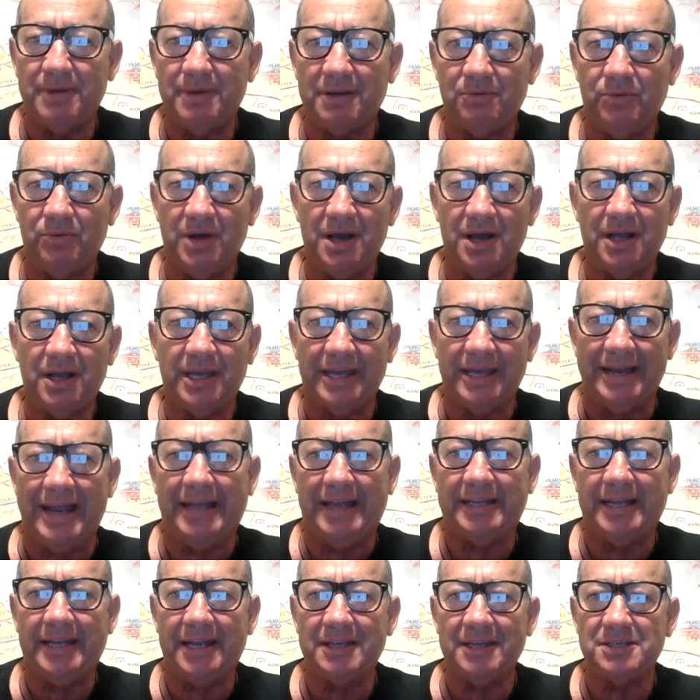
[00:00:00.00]
but uh,
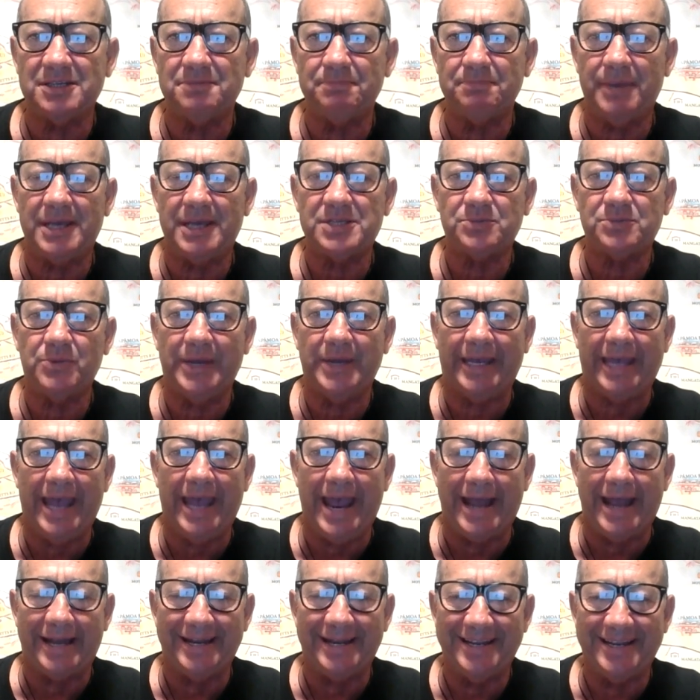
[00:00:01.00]
connecting as best we
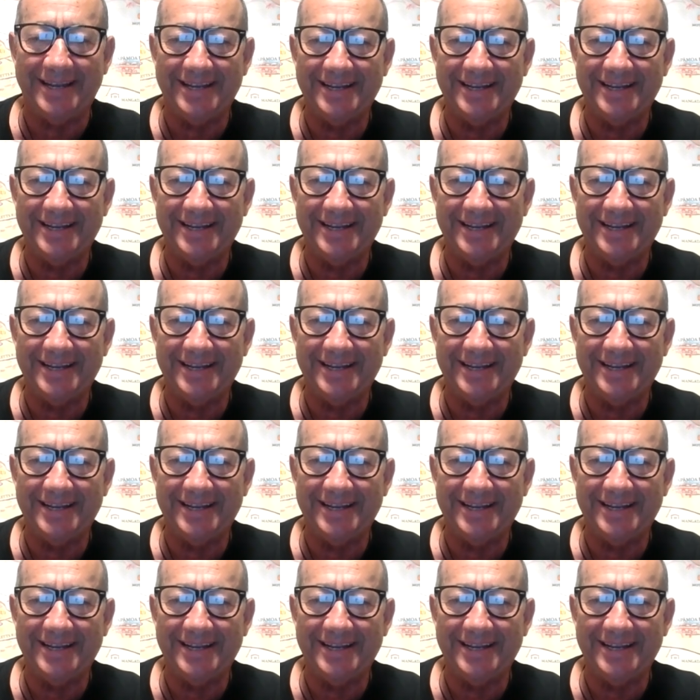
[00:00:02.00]
can.